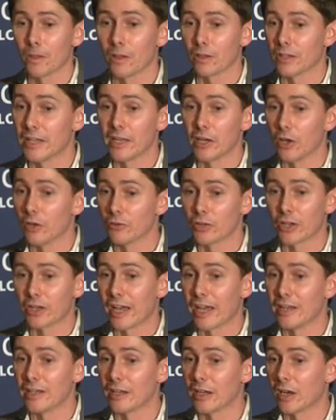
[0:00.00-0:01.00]
kilo of
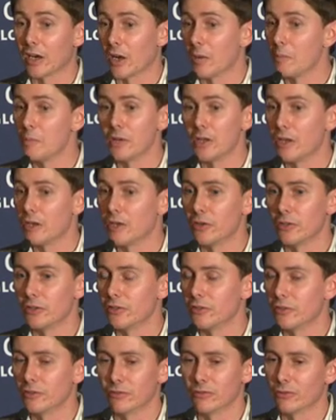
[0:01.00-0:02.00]
cocaine in Colombia
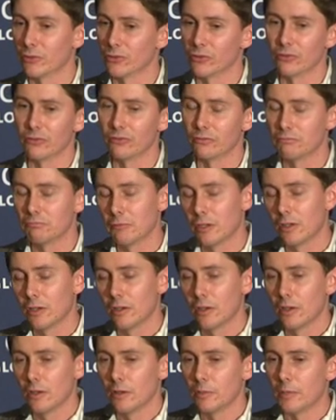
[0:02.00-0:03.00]
is sort of
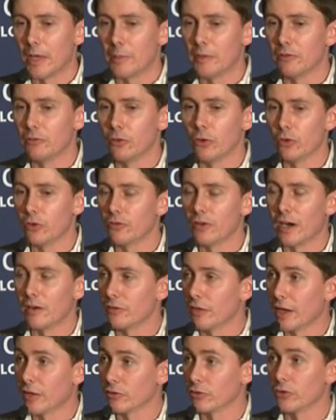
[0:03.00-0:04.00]
maybe $4,000 or
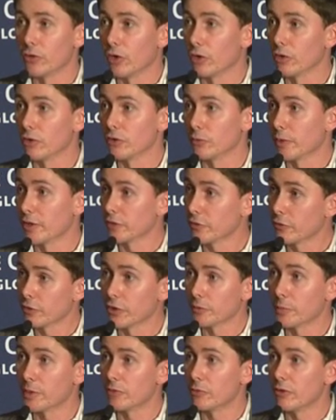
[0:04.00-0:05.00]
$5,000 when it's
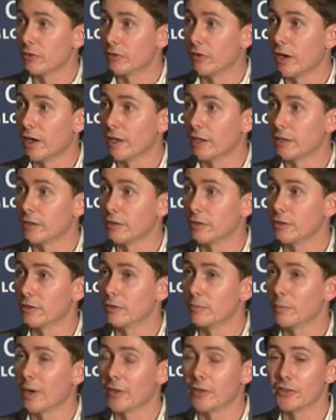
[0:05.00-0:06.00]
first been refined,
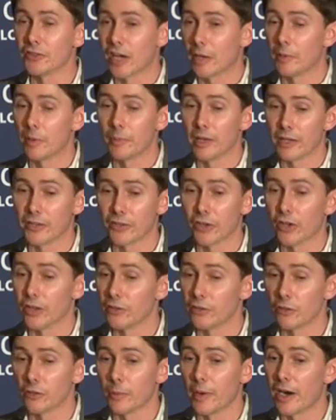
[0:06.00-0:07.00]
and by the time it makes it
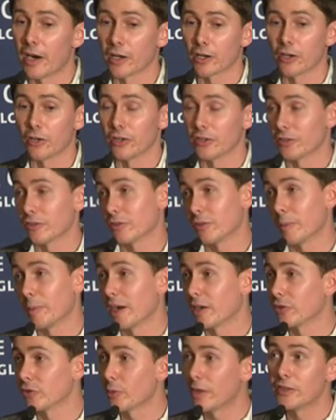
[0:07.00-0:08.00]
into America, it's
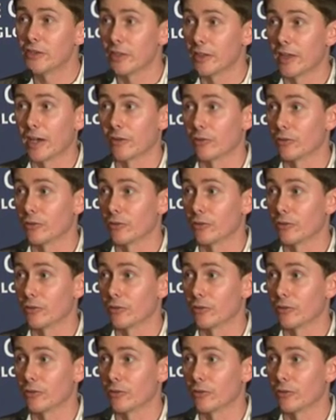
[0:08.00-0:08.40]
about $20,000.